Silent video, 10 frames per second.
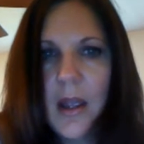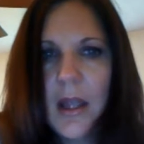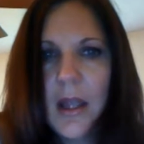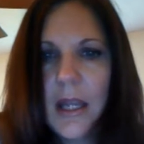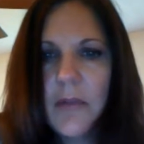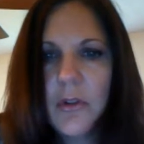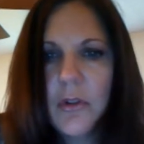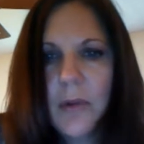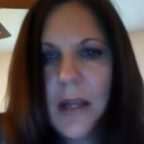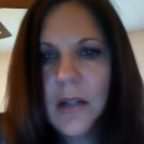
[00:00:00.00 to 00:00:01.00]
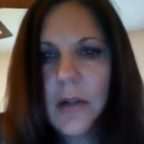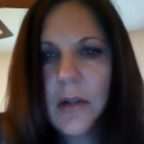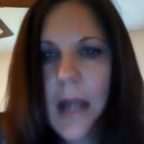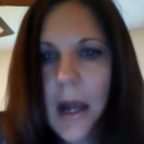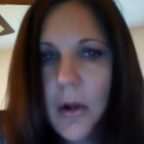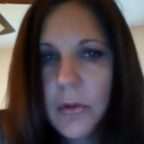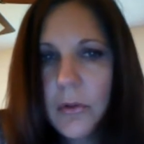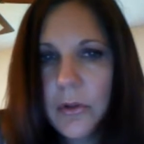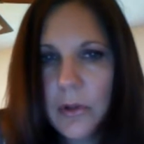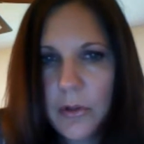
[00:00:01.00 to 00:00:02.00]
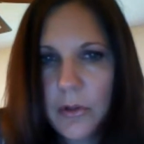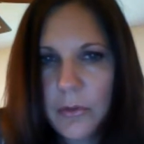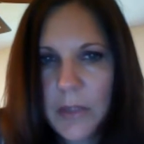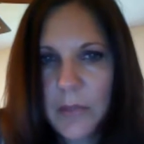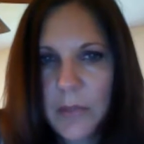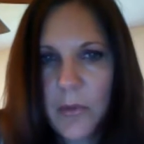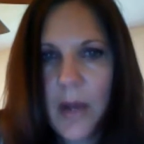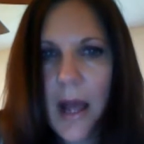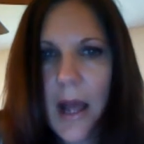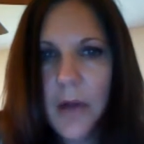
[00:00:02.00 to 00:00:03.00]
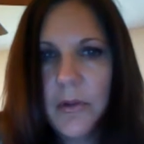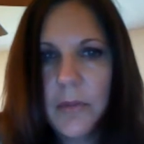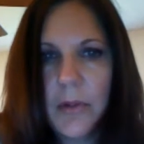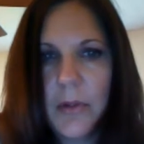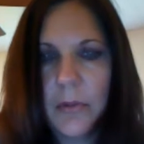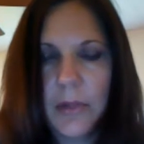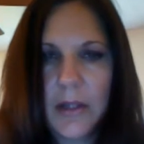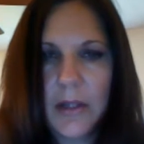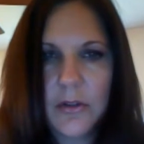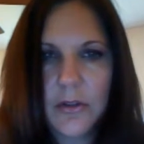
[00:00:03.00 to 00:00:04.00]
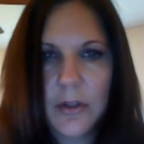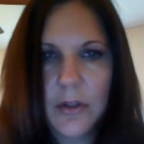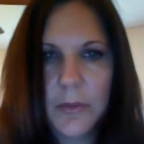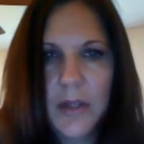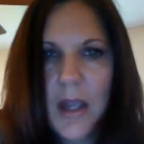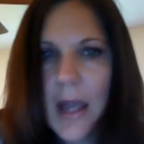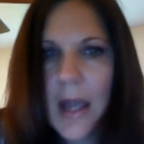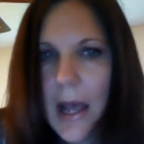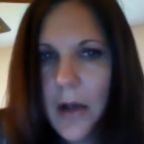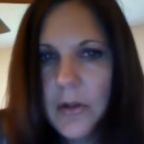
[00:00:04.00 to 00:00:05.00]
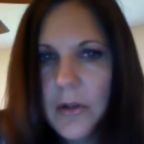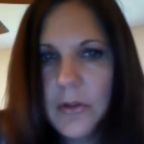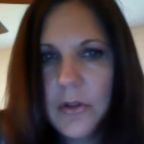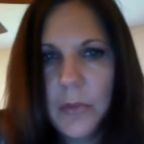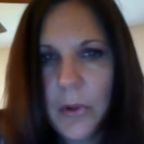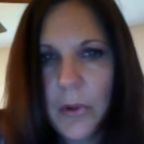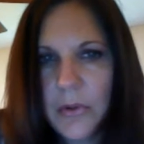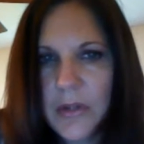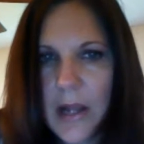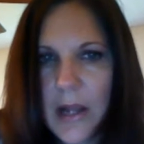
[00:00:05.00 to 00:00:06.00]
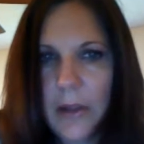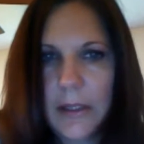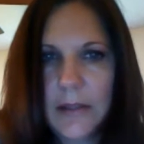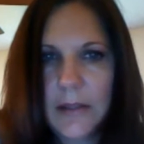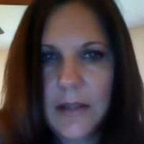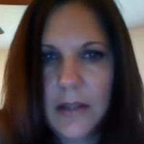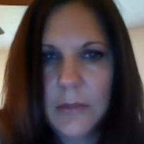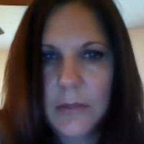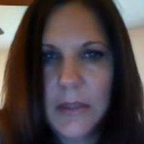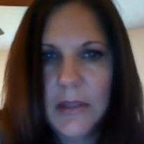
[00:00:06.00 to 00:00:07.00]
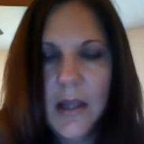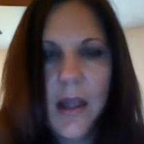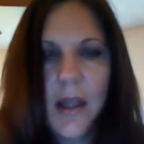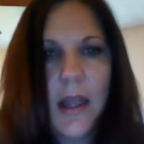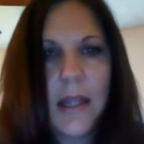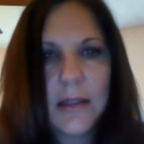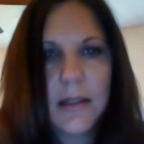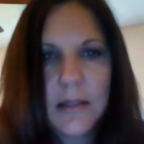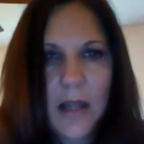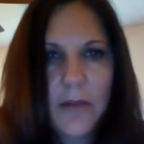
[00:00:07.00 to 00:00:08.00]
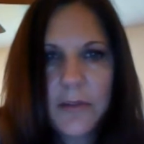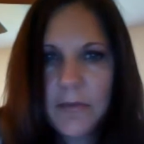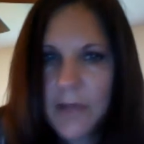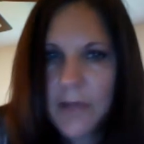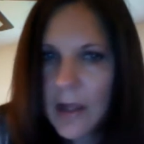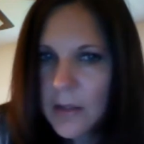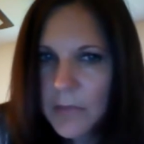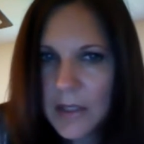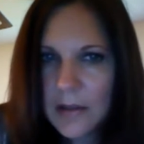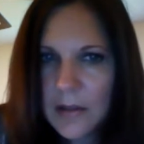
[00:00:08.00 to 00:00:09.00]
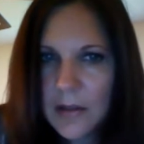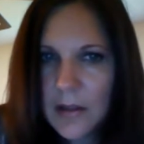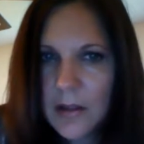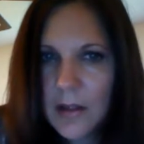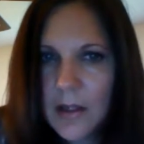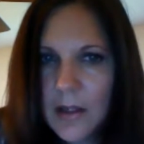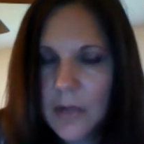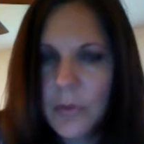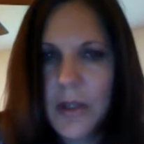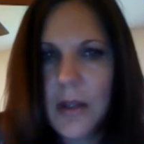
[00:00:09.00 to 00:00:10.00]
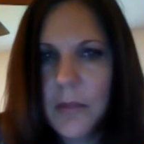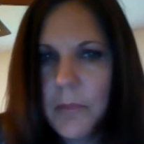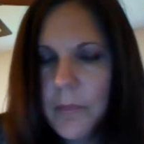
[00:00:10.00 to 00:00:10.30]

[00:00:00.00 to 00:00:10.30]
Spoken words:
even training on how to close people, how to build relationships, how to do personality assessments. And self-development is one of the